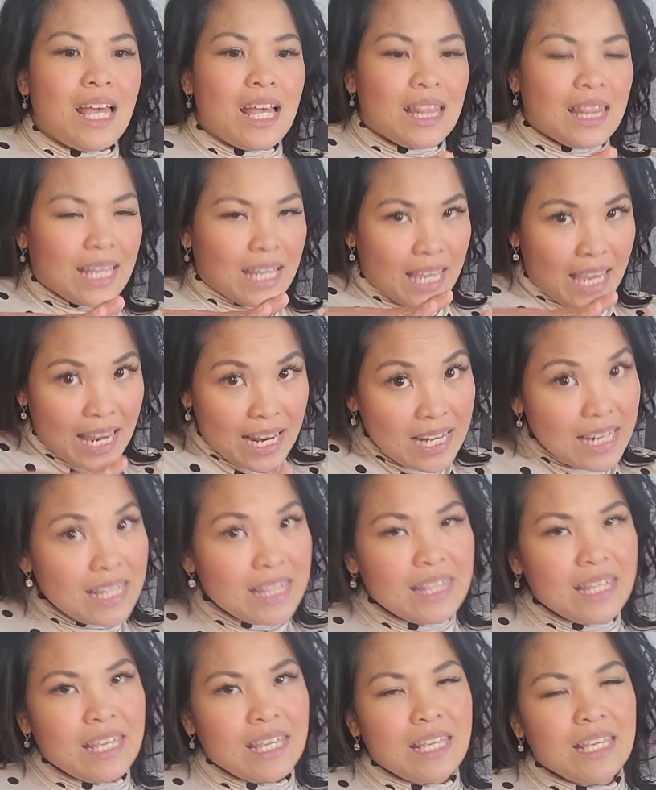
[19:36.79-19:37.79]
like
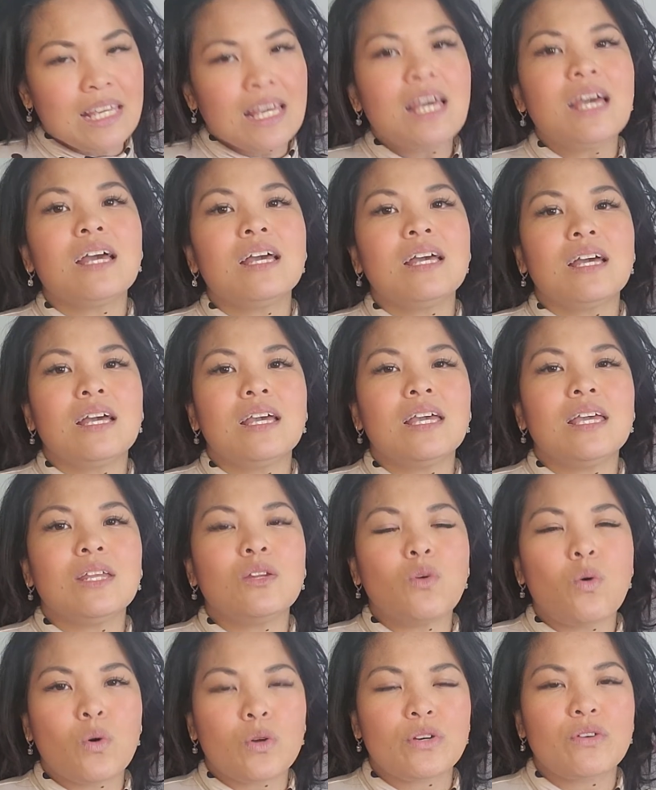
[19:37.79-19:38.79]
anything in
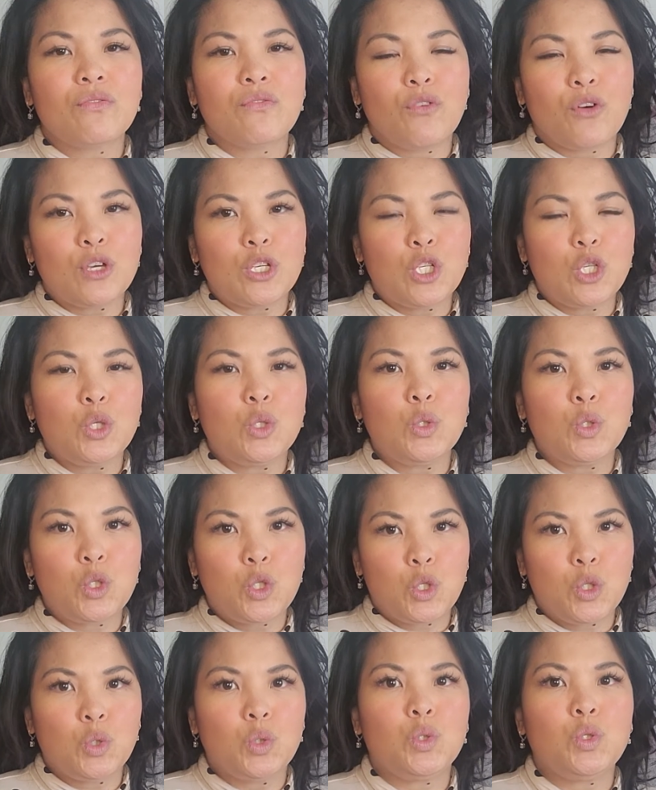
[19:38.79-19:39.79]
order for you
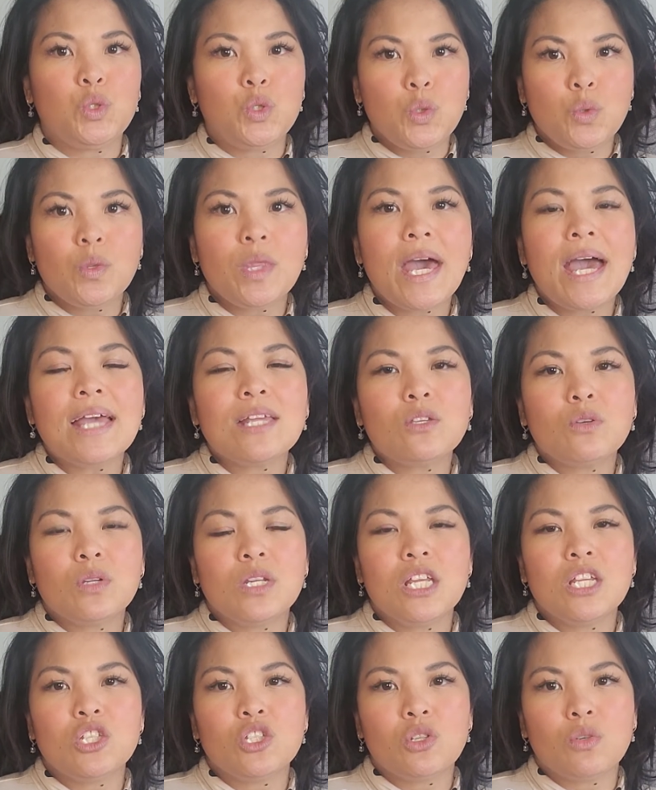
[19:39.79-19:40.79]
to do that, you
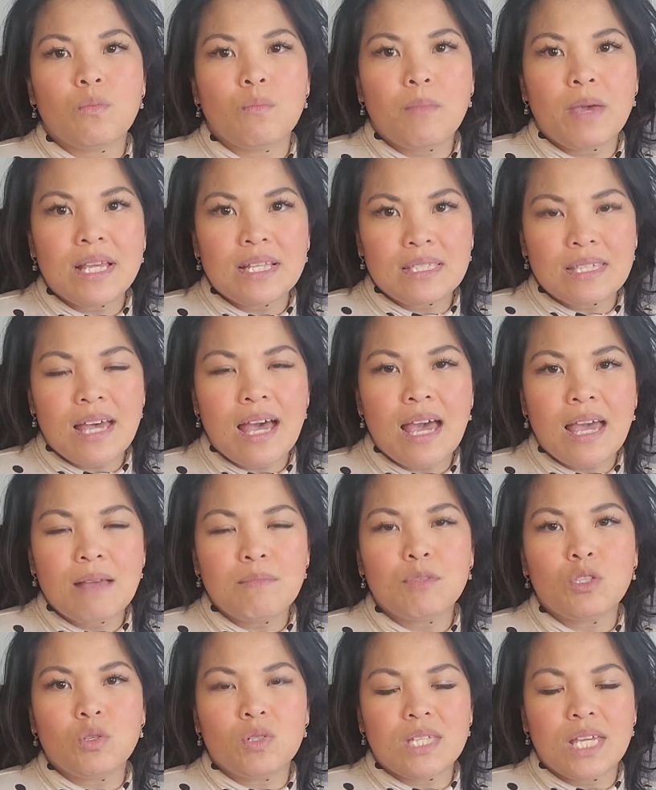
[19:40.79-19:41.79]
need to make
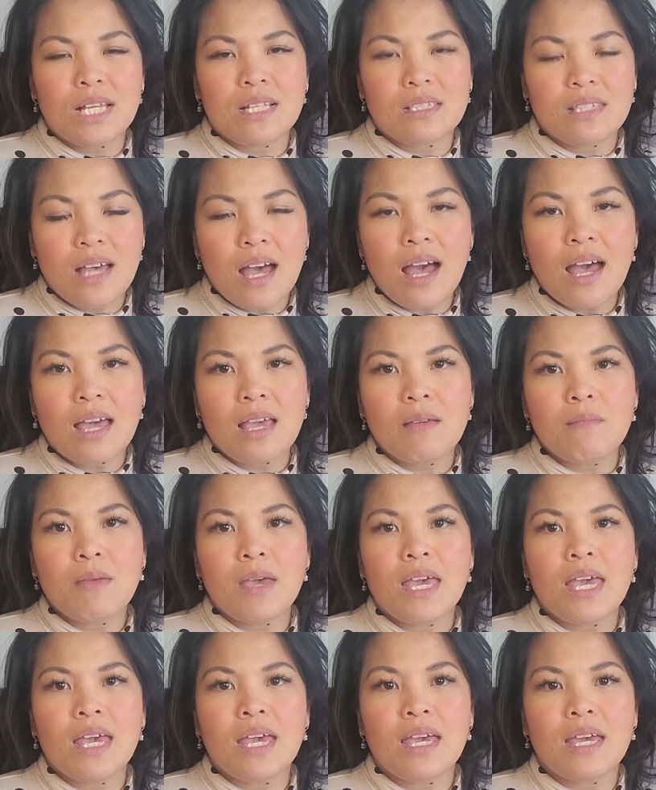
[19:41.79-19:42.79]
time to take time
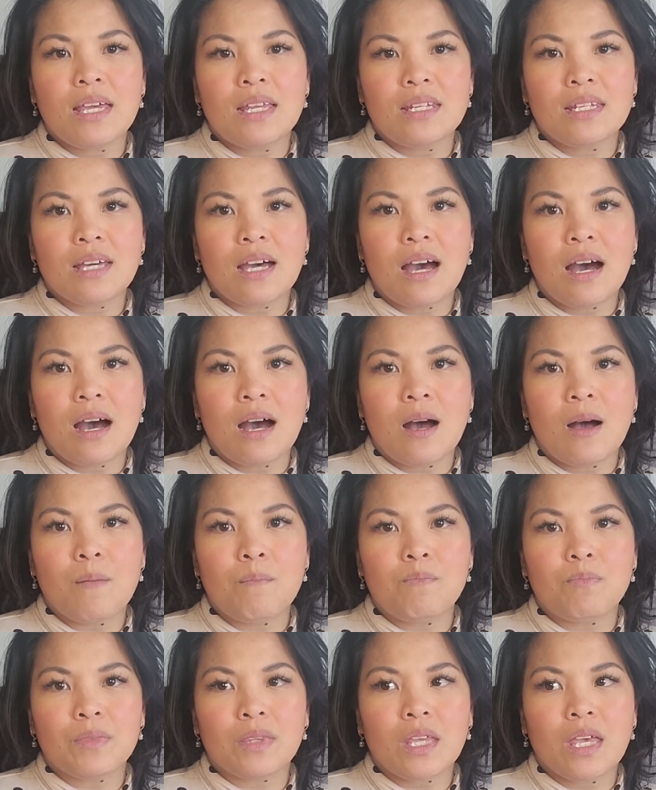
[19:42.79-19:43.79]
and
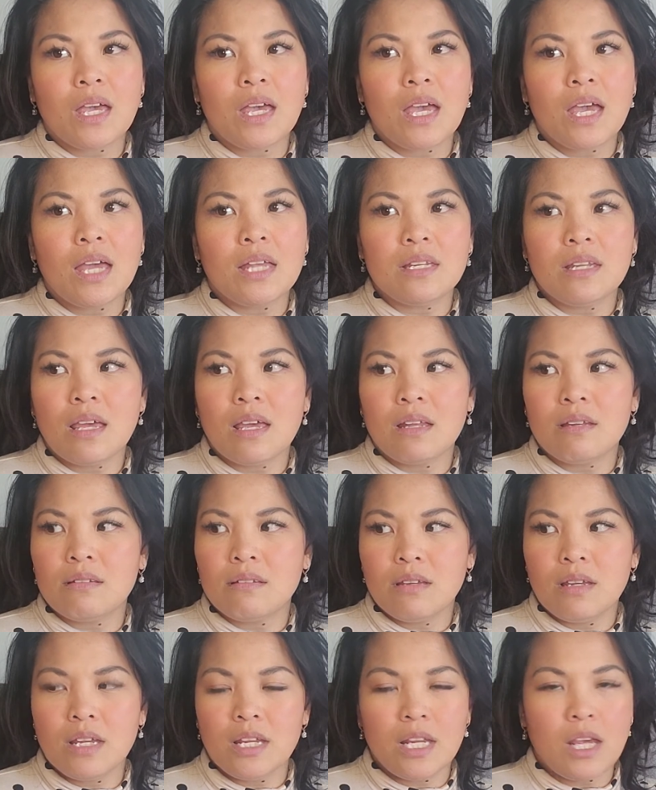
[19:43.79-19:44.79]
um and and
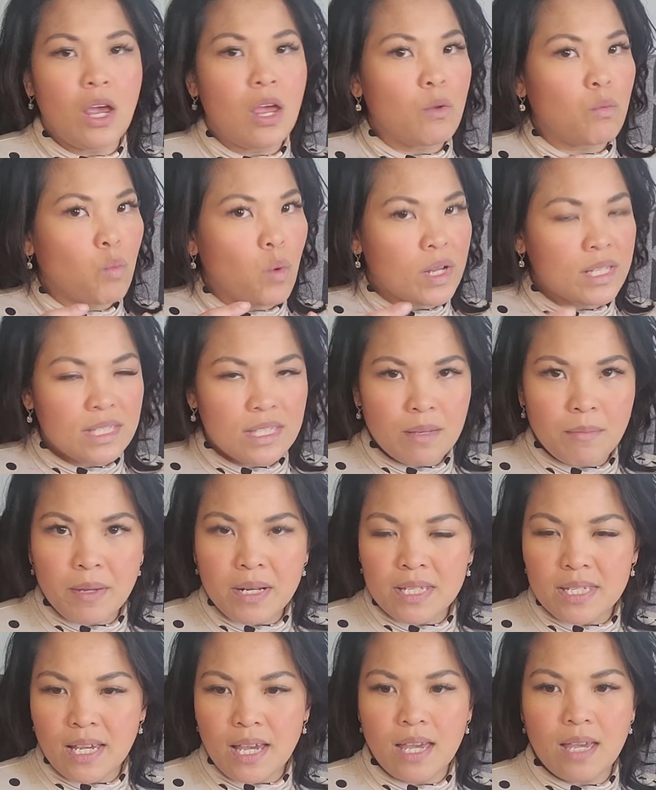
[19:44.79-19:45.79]
and one step at
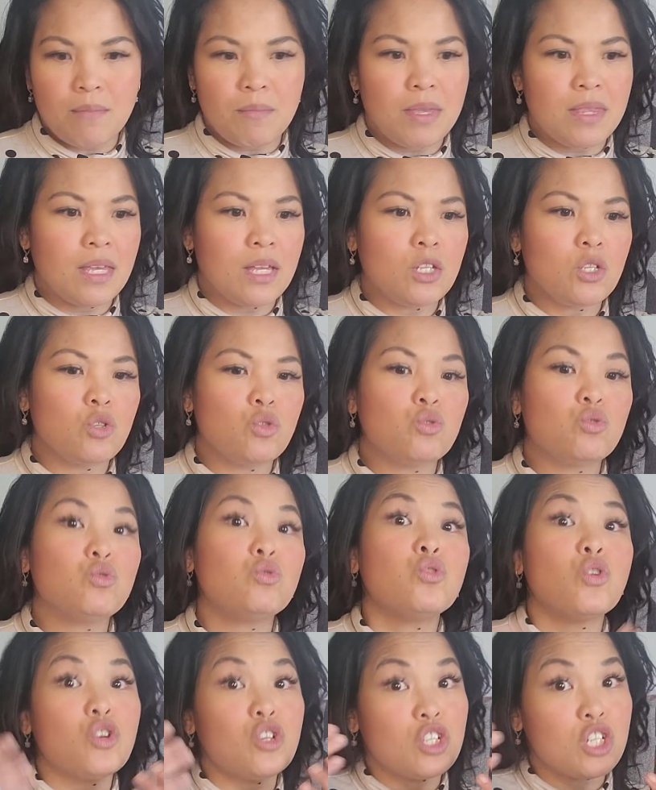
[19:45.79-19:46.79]
a time and then you do
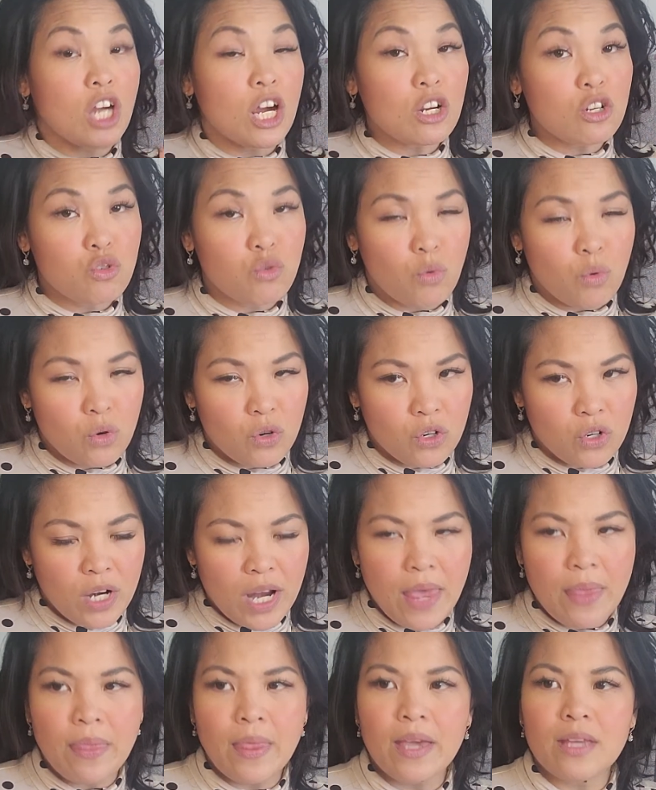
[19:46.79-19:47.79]
your junk drawer
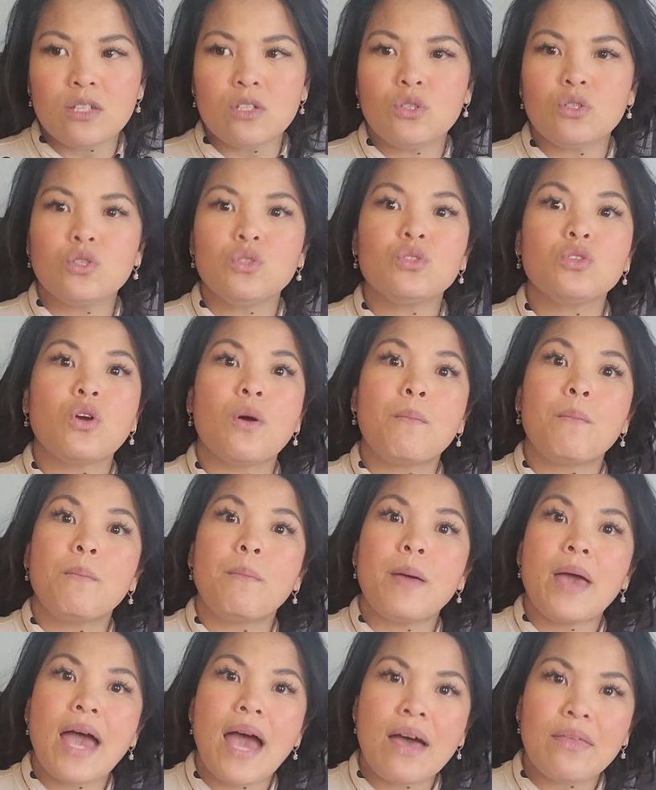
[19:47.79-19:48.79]
and then you do your
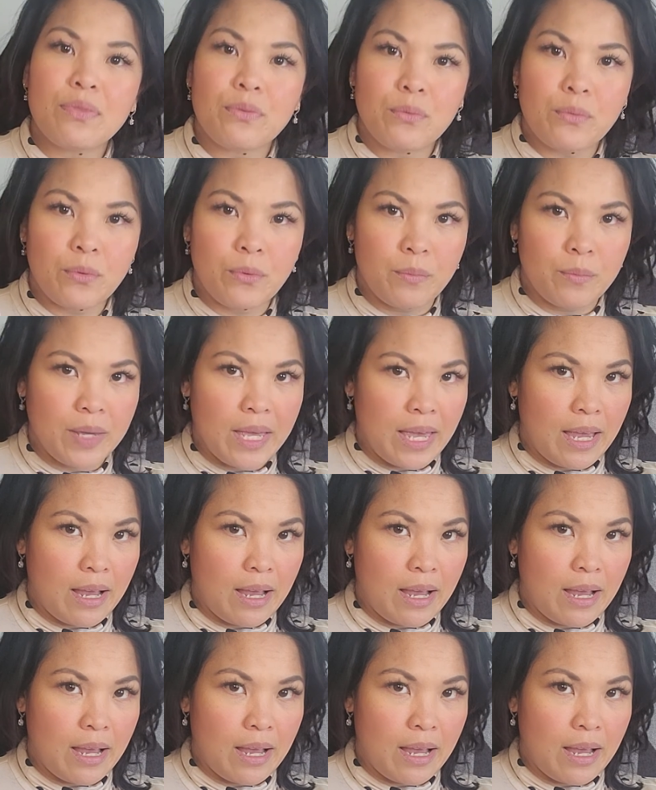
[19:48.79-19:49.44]
bathroom